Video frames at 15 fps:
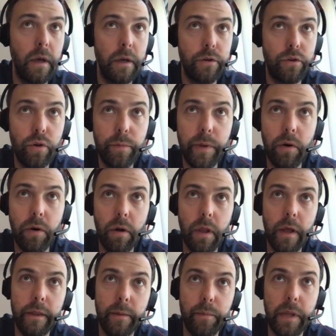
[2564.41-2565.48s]
should be all
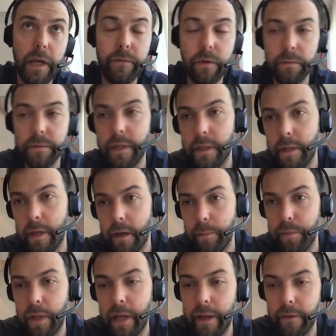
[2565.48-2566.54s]
other platforms that are
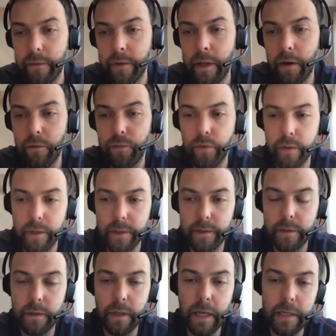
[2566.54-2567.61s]
applying now for
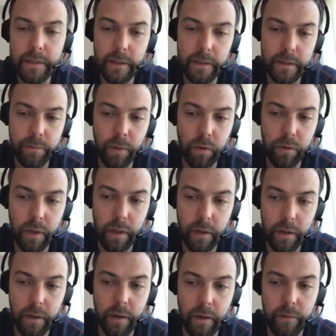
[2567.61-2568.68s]
this license
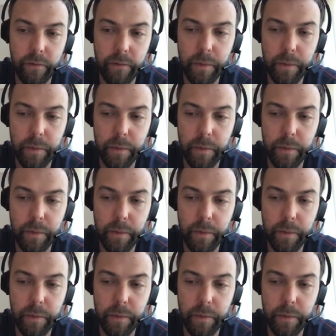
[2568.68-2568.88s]
model.